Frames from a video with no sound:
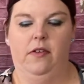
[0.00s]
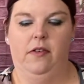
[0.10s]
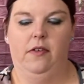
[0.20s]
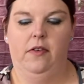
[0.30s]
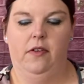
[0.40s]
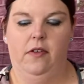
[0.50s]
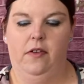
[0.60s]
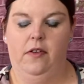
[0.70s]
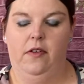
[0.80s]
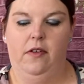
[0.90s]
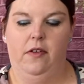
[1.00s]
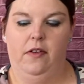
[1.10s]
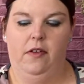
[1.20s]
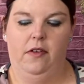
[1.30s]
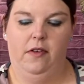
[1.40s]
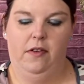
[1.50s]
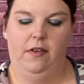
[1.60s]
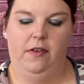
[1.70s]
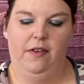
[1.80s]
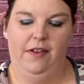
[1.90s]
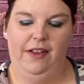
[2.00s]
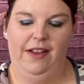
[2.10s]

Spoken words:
This person isn't speaking.